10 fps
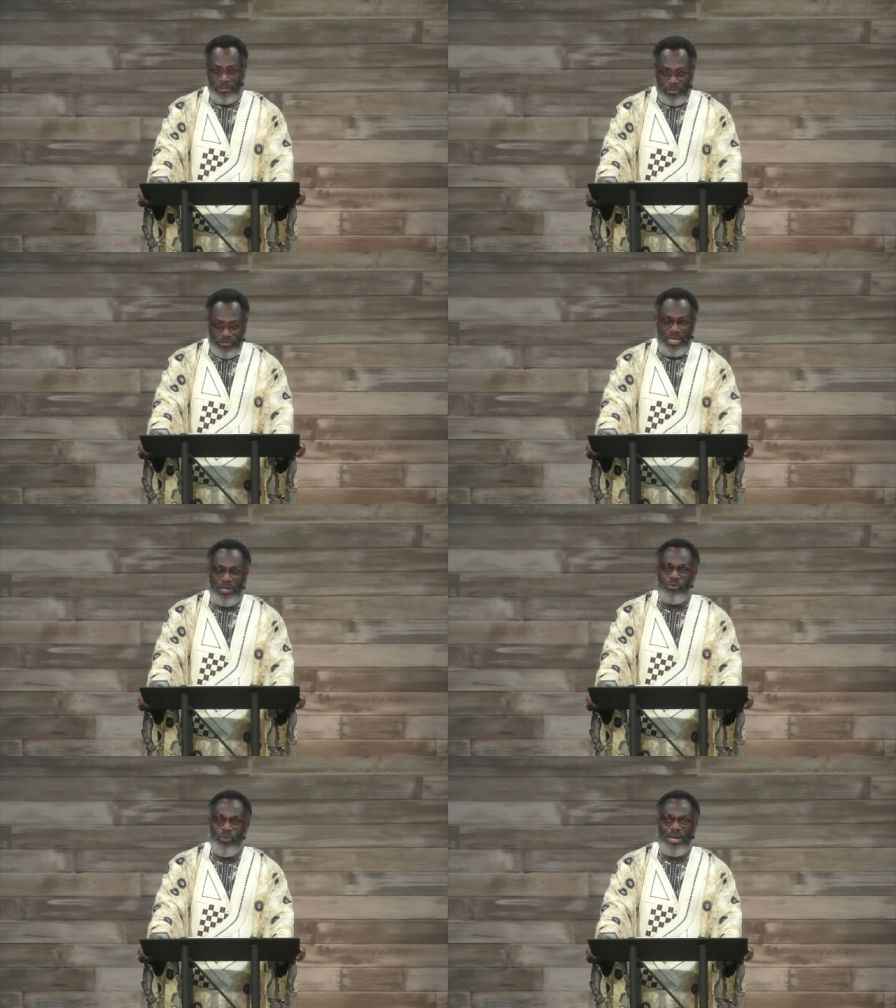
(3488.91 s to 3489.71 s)
You
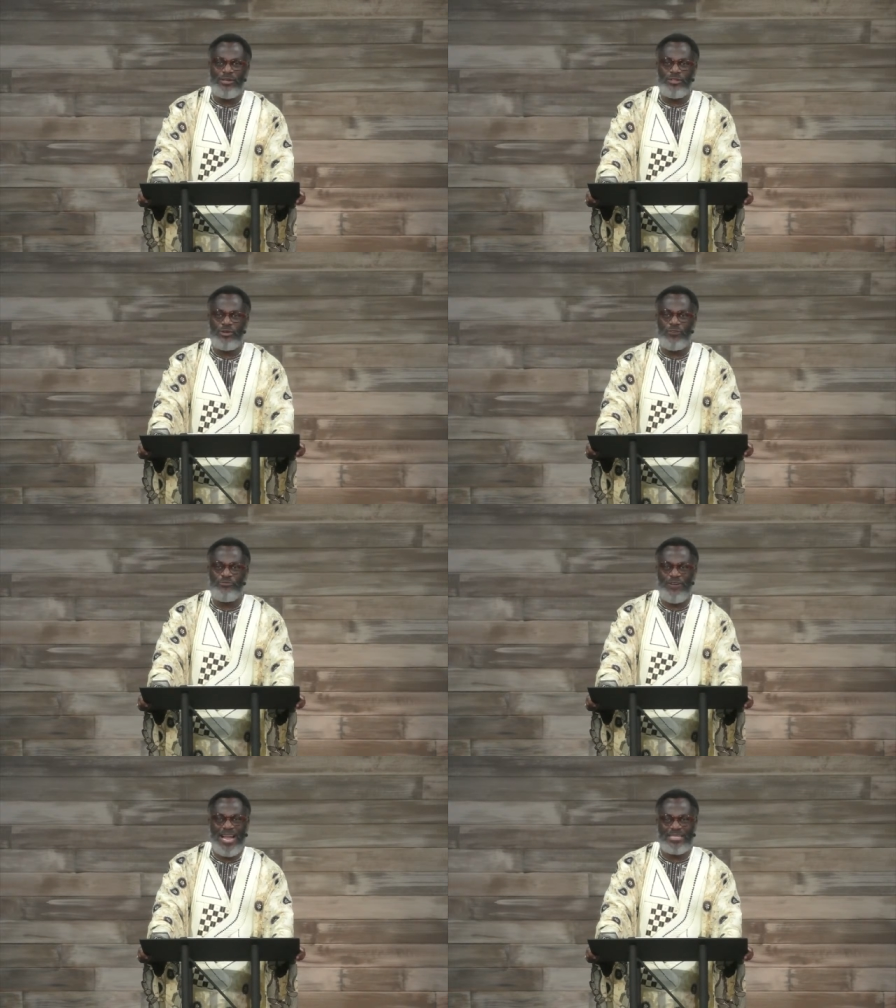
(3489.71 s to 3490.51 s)
see, when your
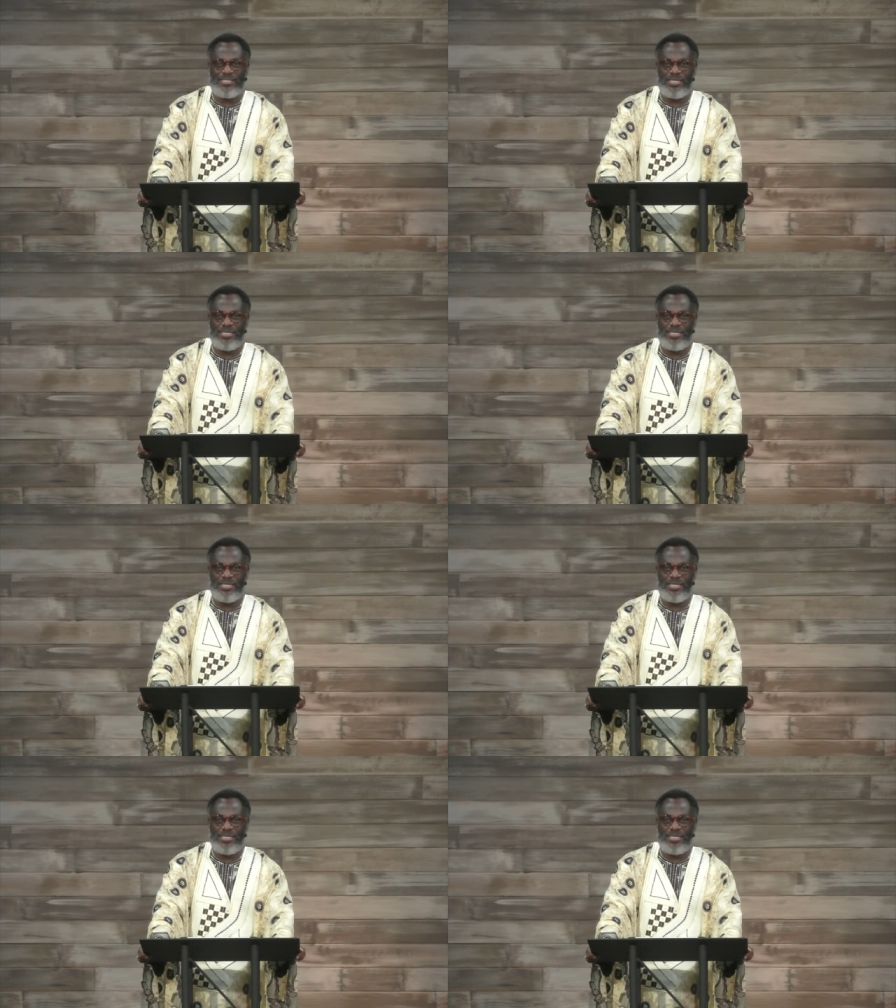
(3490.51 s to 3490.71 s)
facts